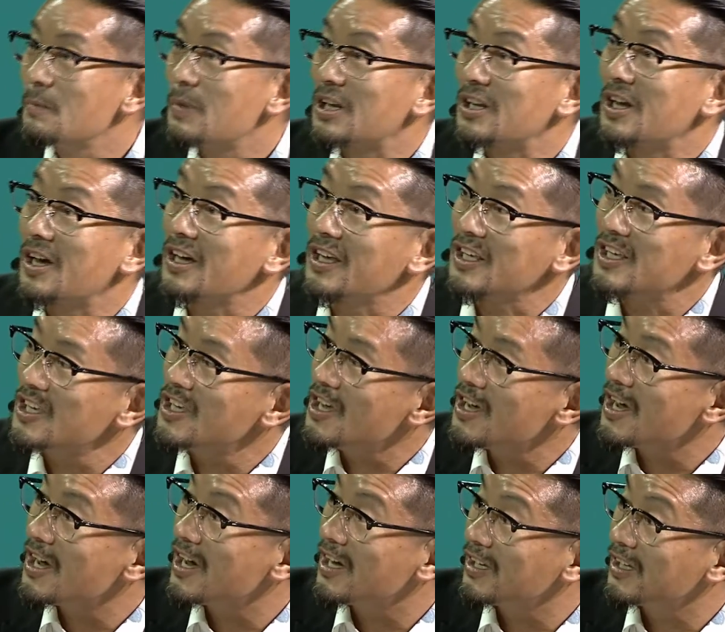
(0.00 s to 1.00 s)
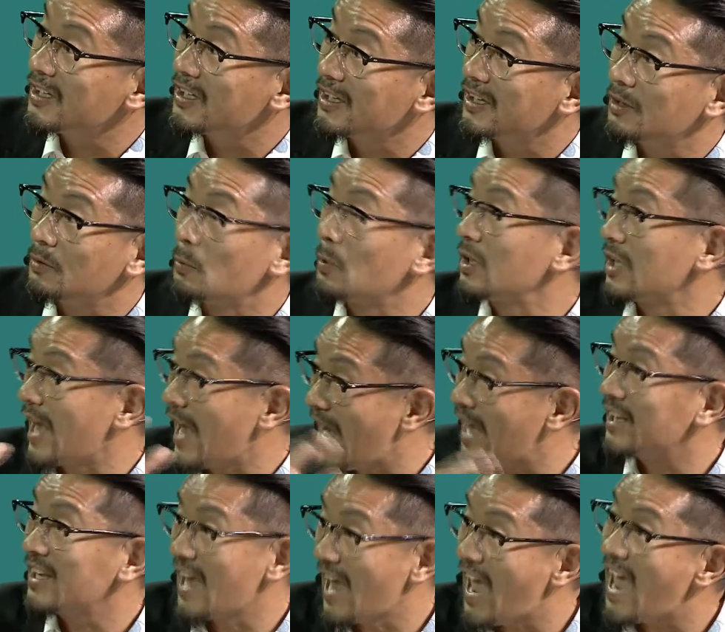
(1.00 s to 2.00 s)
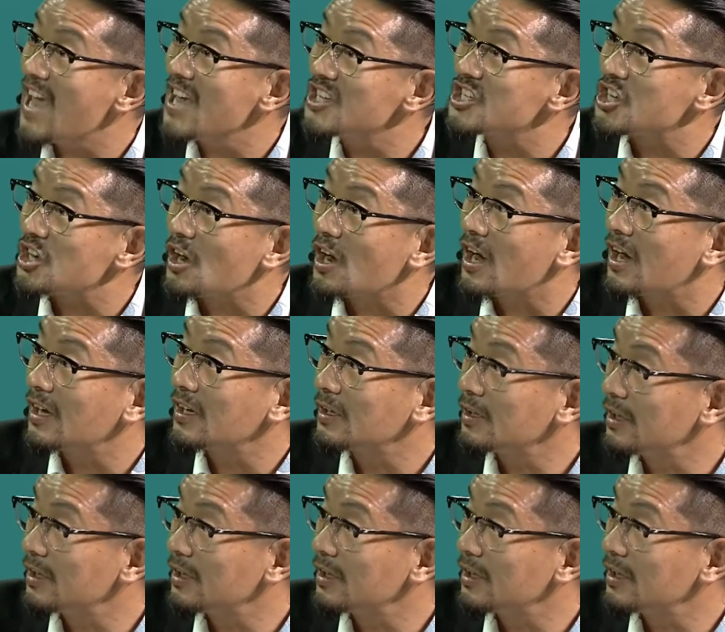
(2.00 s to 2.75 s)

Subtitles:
But here in Asia,